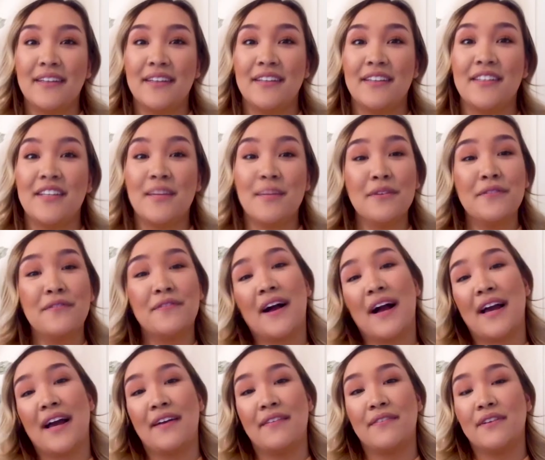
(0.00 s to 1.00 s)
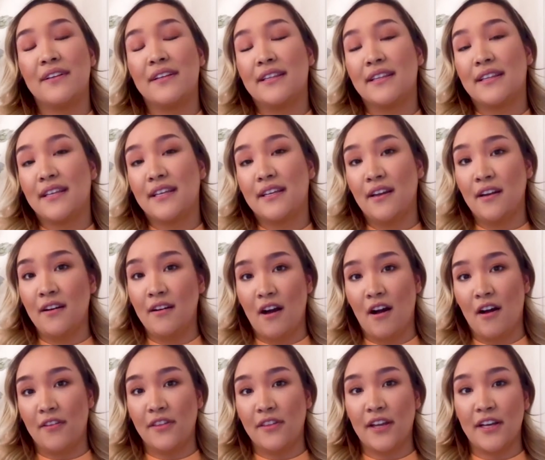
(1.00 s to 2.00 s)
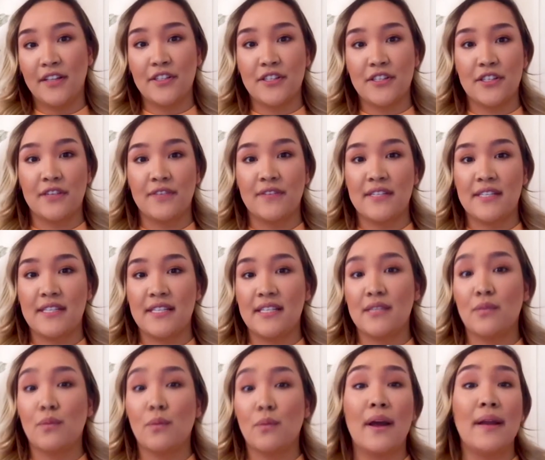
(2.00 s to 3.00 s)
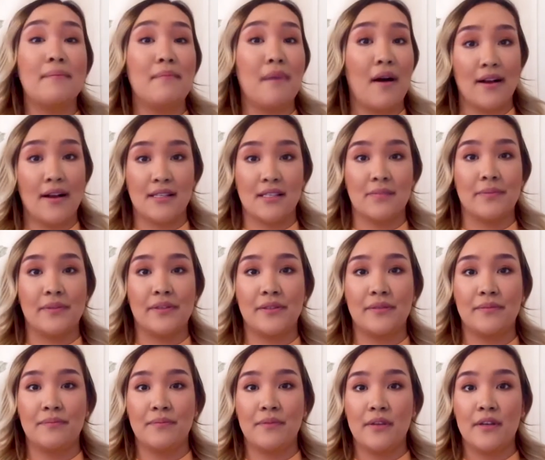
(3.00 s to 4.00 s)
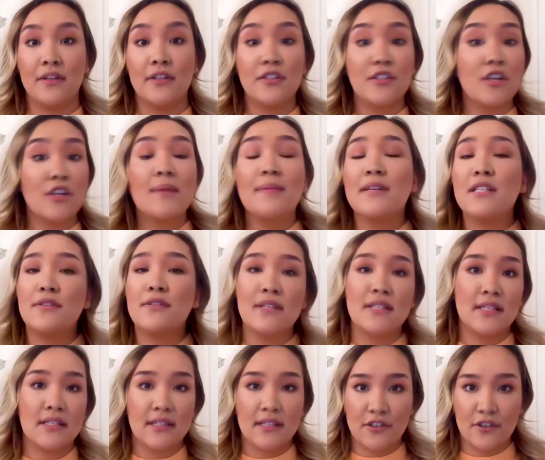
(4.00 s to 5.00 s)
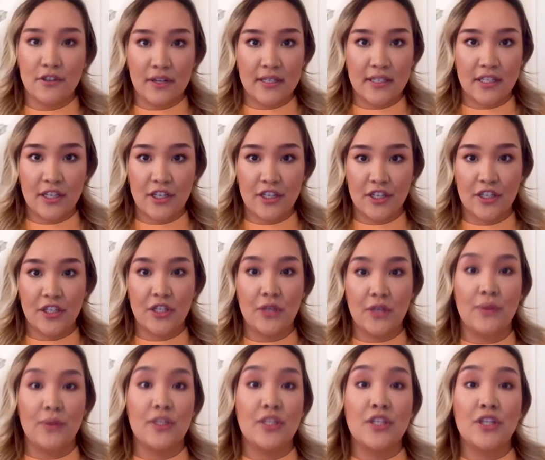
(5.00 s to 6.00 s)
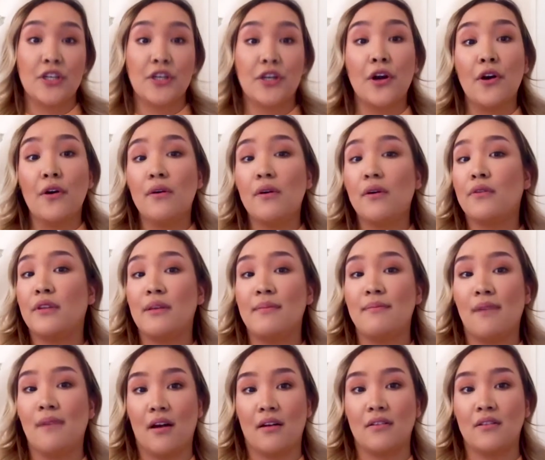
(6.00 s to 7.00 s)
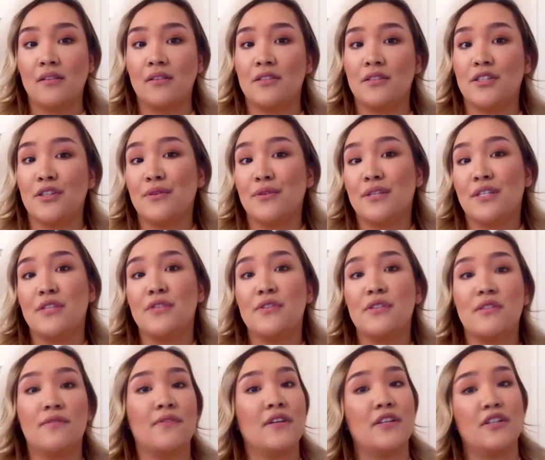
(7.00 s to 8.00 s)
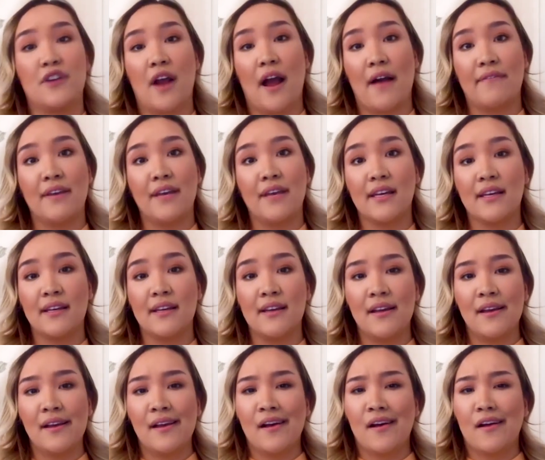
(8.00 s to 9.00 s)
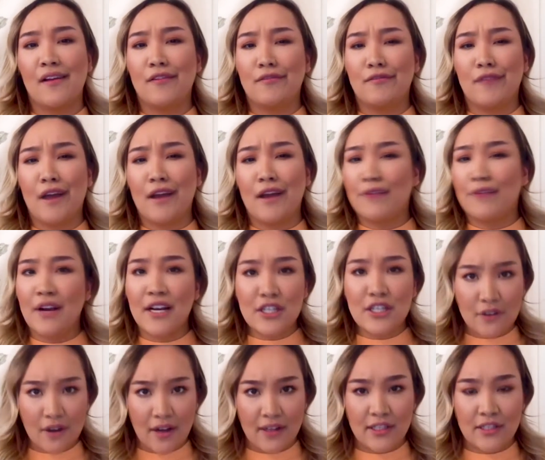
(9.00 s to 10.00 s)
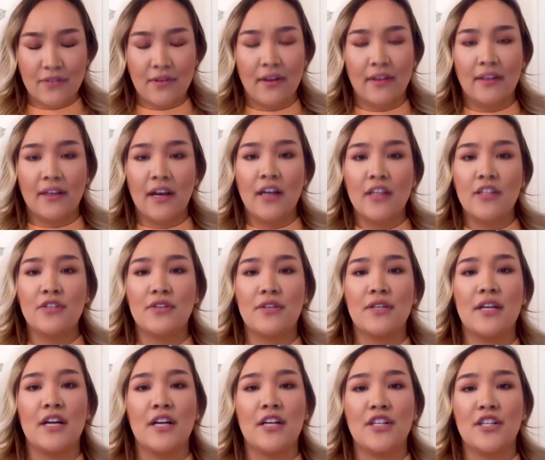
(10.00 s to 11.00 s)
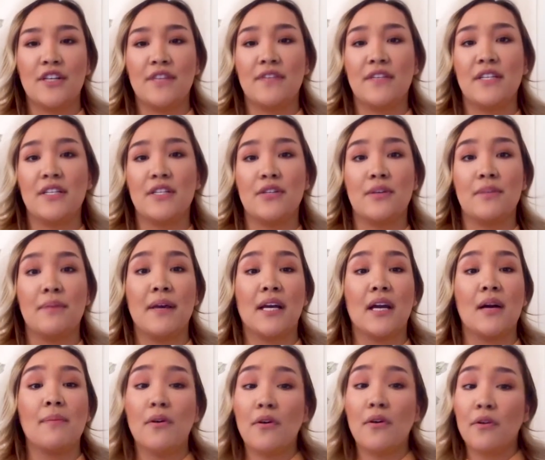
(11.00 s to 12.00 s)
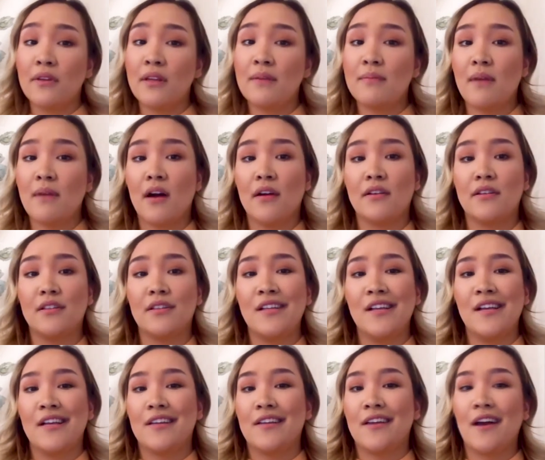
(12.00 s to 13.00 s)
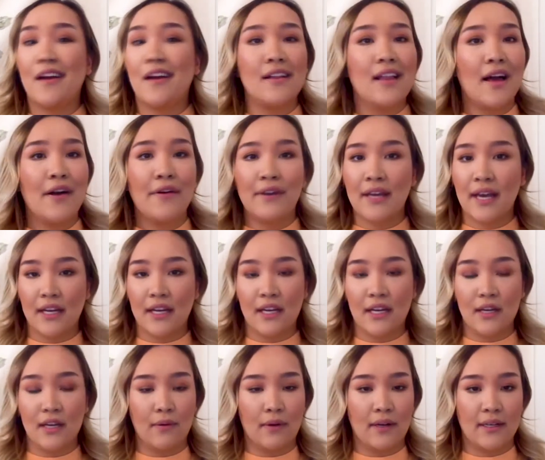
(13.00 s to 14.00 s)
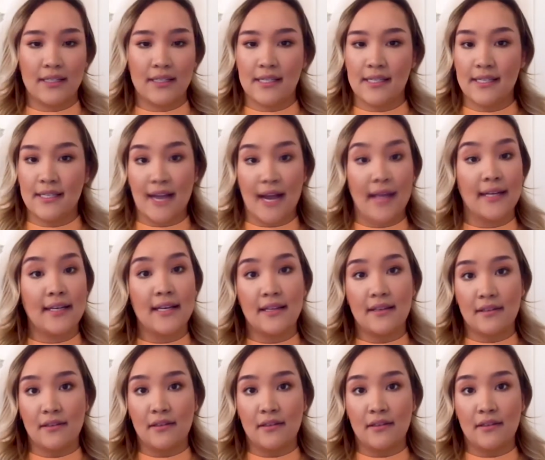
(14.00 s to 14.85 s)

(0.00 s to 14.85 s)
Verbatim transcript: Number five, lean on online services when possible. Starbucks recently transitioned to a to go only model to reduce foot traffic. A lot of restaurants around the country are shifting to a pickup only model, not allowing anyone to dine in.